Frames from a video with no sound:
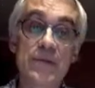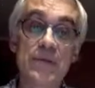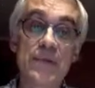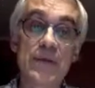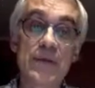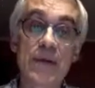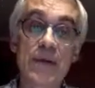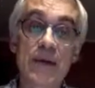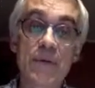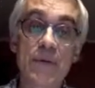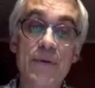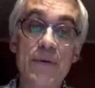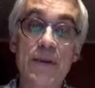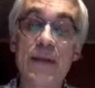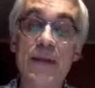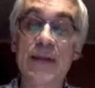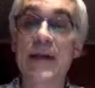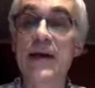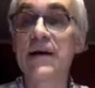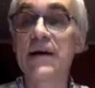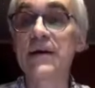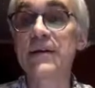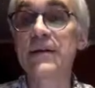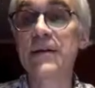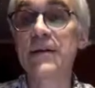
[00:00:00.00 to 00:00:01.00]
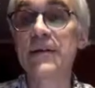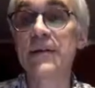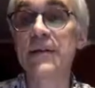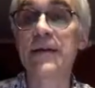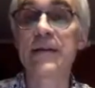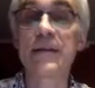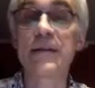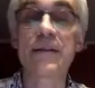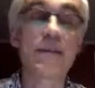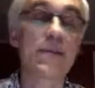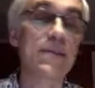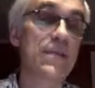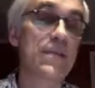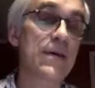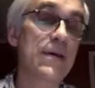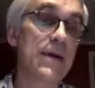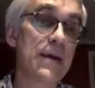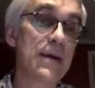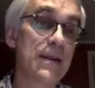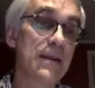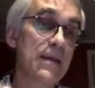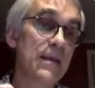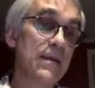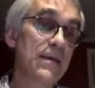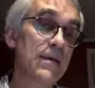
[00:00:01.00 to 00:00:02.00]
I'm going to calculate
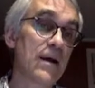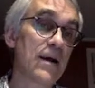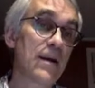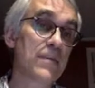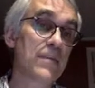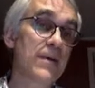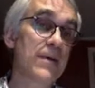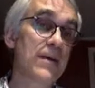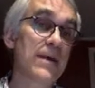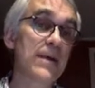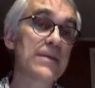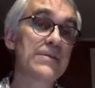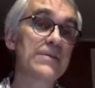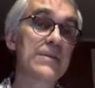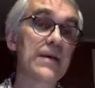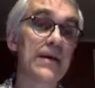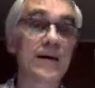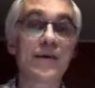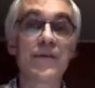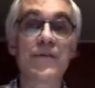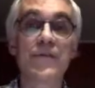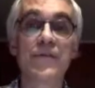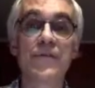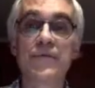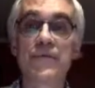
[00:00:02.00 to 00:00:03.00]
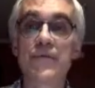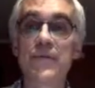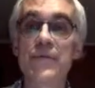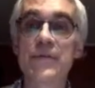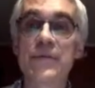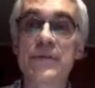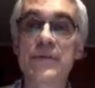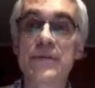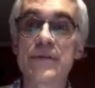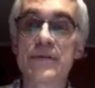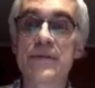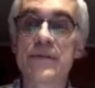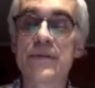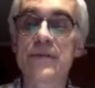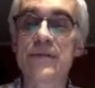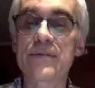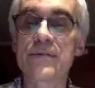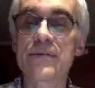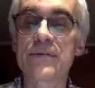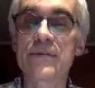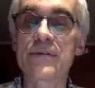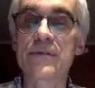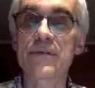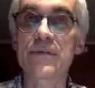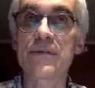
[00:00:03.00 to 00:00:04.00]
that uppercase L, the viewing
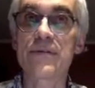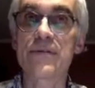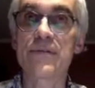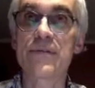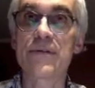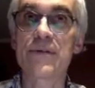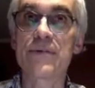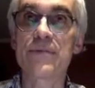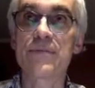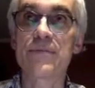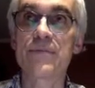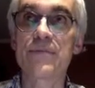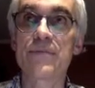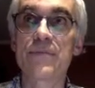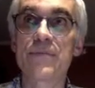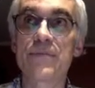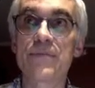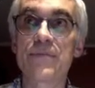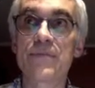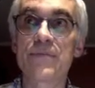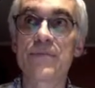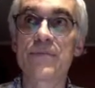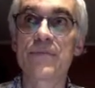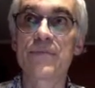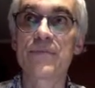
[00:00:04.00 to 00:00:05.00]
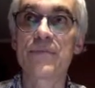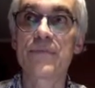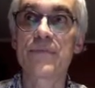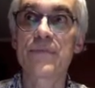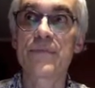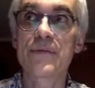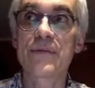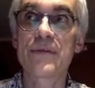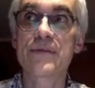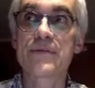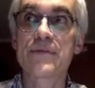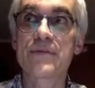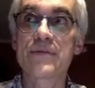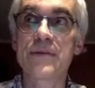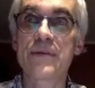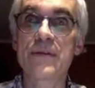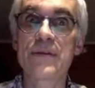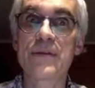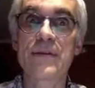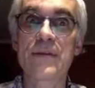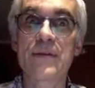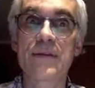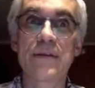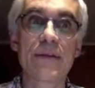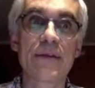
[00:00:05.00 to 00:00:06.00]
distance, or the
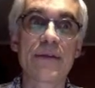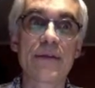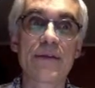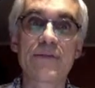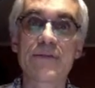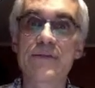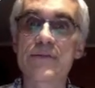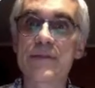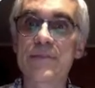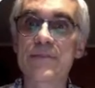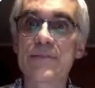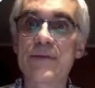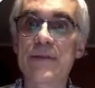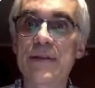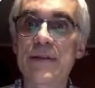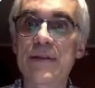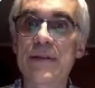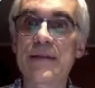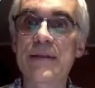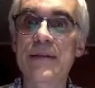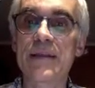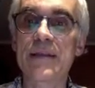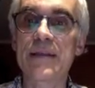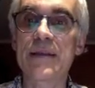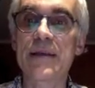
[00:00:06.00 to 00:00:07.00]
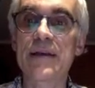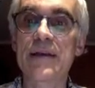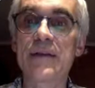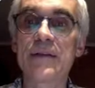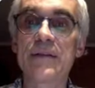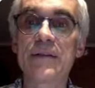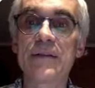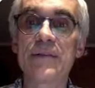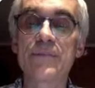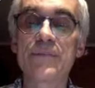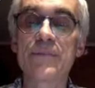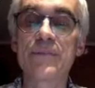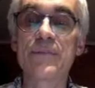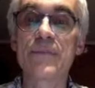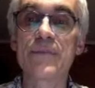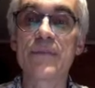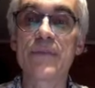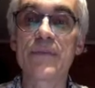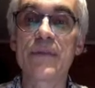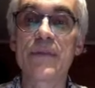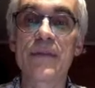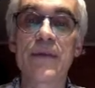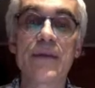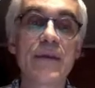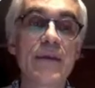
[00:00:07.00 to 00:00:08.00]
seeing length or something like that. L
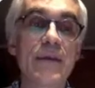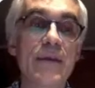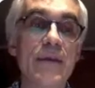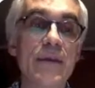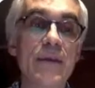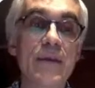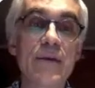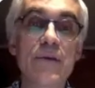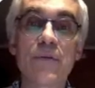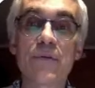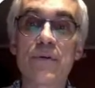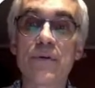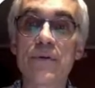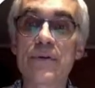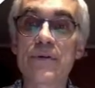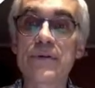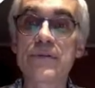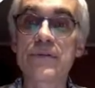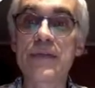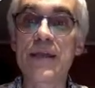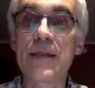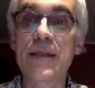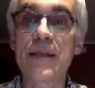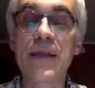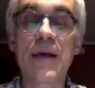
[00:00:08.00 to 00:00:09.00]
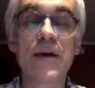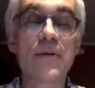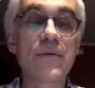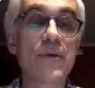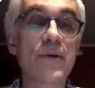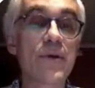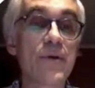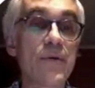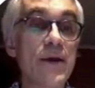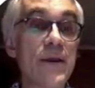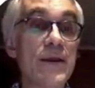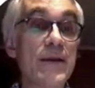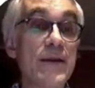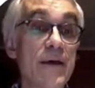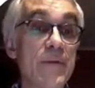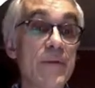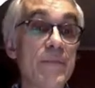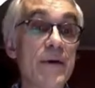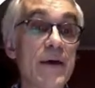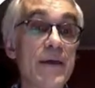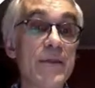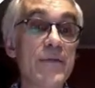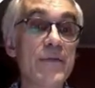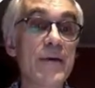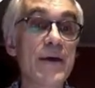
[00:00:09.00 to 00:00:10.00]
equals, and now I'm going to write a
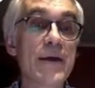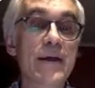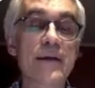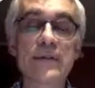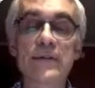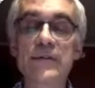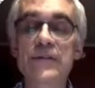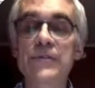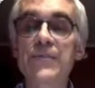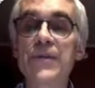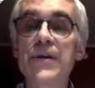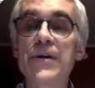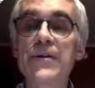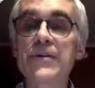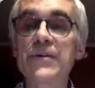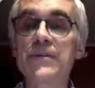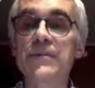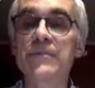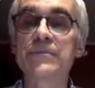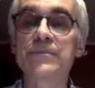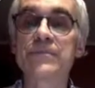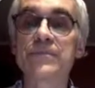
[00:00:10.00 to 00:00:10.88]
mathematical expression.